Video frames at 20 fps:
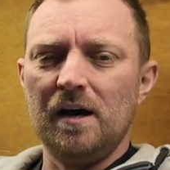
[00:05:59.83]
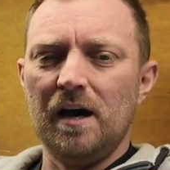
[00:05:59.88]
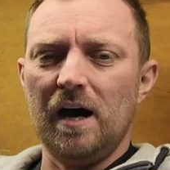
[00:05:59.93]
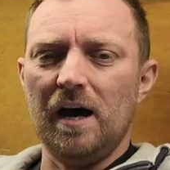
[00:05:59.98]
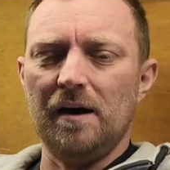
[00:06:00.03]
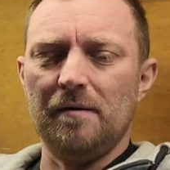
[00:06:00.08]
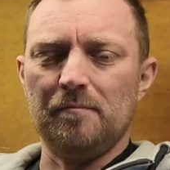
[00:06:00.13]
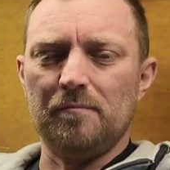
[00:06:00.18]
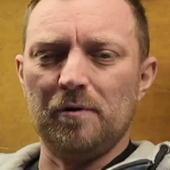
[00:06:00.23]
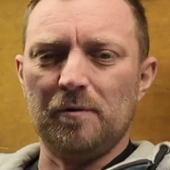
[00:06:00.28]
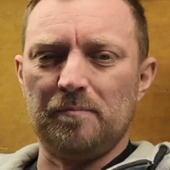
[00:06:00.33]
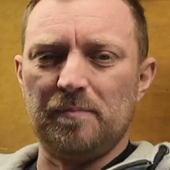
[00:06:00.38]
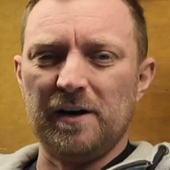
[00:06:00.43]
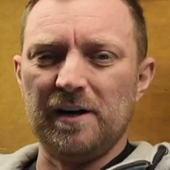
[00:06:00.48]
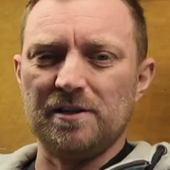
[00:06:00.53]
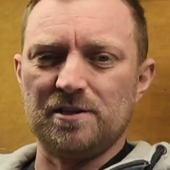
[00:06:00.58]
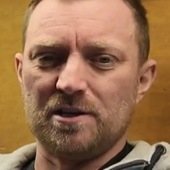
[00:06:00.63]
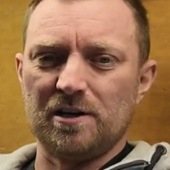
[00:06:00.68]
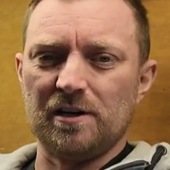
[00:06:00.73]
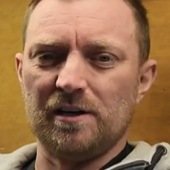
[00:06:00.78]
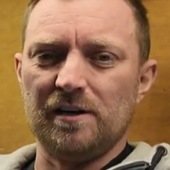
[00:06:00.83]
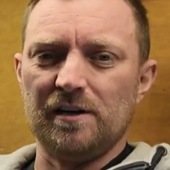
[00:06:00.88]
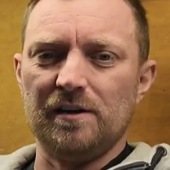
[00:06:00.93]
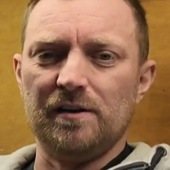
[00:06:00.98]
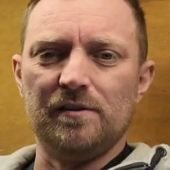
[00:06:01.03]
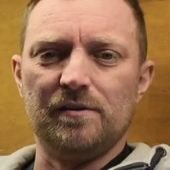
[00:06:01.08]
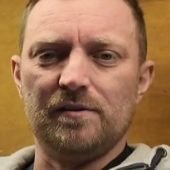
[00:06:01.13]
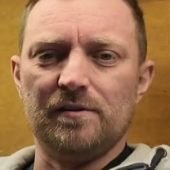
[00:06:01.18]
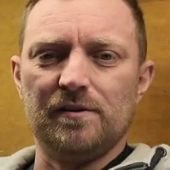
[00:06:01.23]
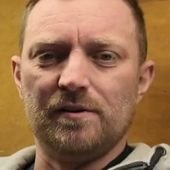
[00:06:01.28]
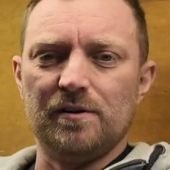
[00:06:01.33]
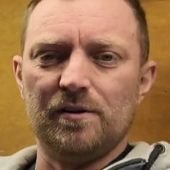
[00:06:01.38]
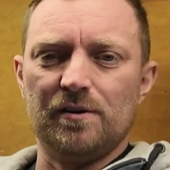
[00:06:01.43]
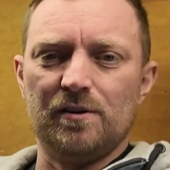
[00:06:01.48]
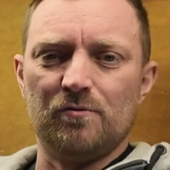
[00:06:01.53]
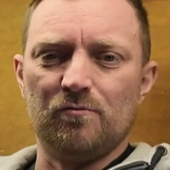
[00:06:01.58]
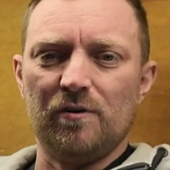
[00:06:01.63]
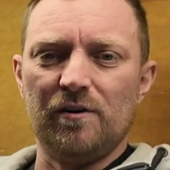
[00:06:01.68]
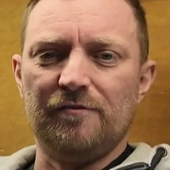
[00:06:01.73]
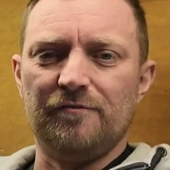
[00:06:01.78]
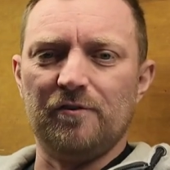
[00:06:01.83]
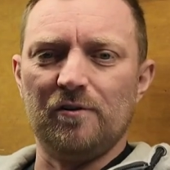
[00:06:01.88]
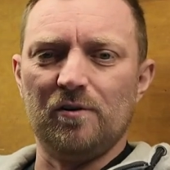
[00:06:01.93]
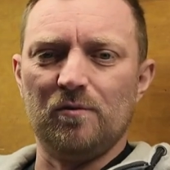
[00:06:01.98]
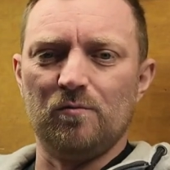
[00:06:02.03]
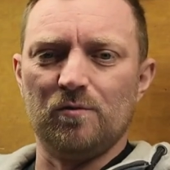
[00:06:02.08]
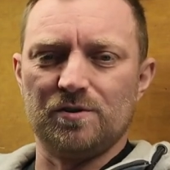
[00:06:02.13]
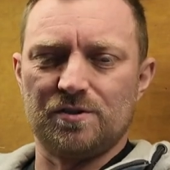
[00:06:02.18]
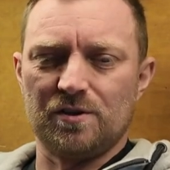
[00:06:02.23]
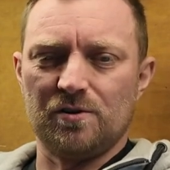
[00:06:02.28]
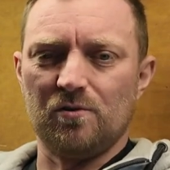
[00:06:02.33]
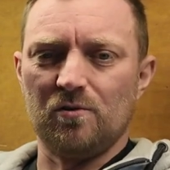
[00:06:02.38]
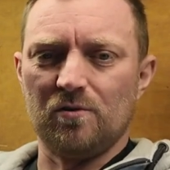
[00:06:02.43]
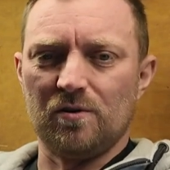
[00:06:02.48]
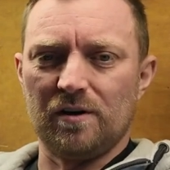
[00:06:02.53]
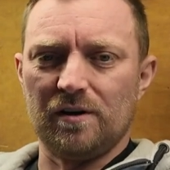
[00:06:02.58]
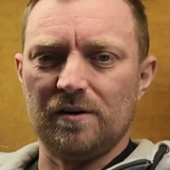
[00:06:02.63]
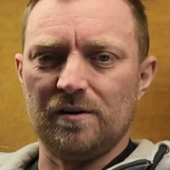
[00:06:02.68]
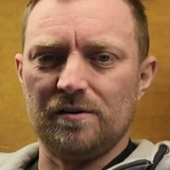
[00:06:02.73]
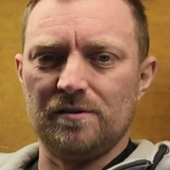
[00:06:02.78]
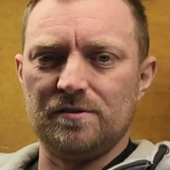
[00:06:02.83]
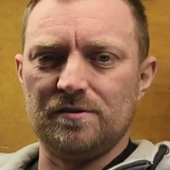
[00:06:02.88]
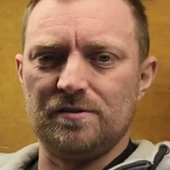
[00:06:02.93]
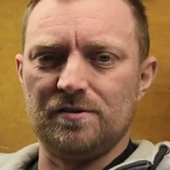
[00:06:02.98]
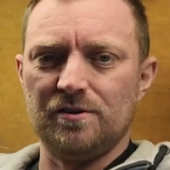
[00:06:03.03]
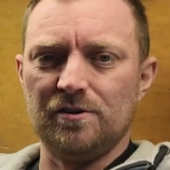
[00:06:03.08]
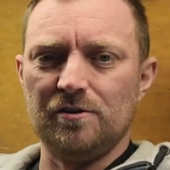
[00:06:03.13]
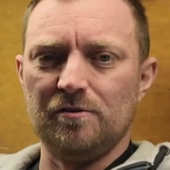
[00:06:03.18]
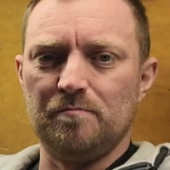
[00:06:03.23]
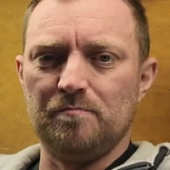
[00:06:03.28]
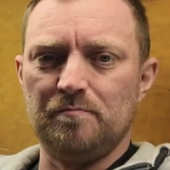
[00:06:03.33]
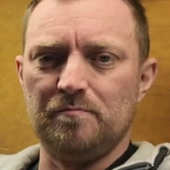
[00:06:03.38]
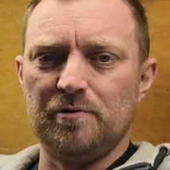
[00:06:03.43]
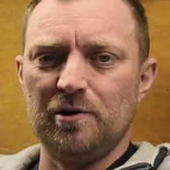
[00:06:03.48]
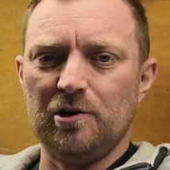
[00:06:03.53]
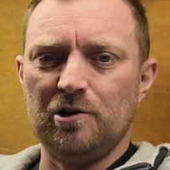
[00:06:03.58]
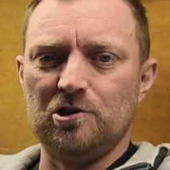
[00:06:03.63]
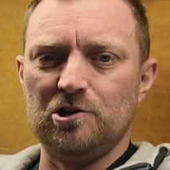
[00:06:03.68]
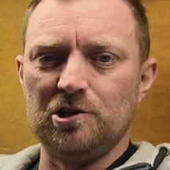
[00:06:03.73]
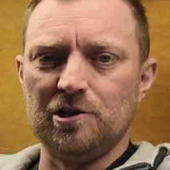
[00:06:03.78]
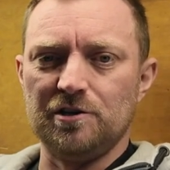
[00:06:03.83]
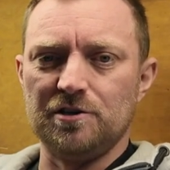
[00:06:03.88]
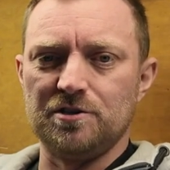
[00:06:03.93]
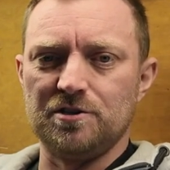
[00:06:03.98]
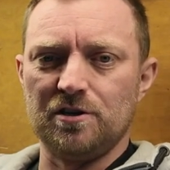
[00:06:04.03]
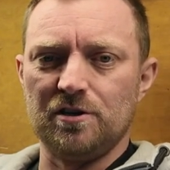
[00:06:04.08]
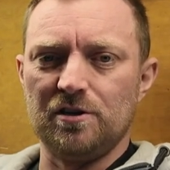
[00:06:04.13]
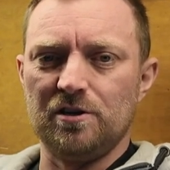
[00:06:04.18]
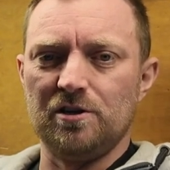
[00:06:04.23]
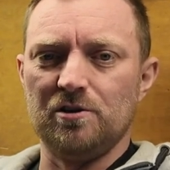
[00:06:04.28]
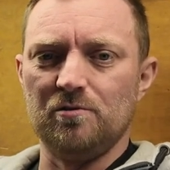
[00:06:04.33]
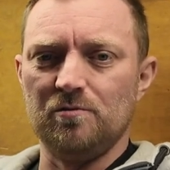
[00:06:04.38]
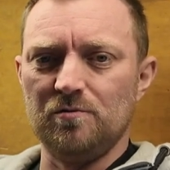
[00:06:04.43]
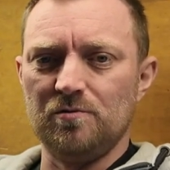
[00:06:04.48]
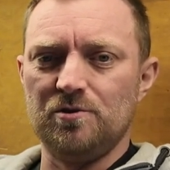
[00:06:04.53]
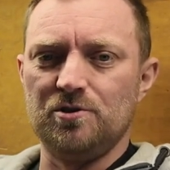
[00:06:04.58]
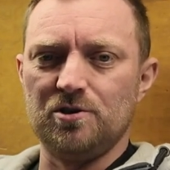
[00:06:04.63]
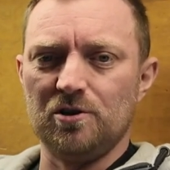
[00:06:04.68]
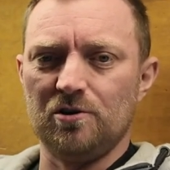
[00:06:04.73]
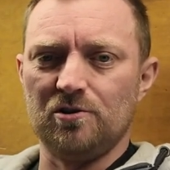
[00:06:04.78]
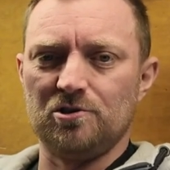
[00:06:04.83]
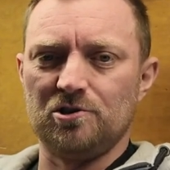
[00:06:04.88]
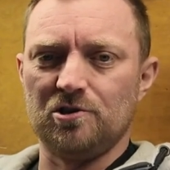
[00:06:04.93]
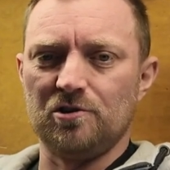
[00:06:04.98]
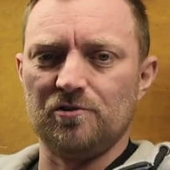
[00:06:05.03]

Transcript: But basically, the refund was in order to purchase a new charge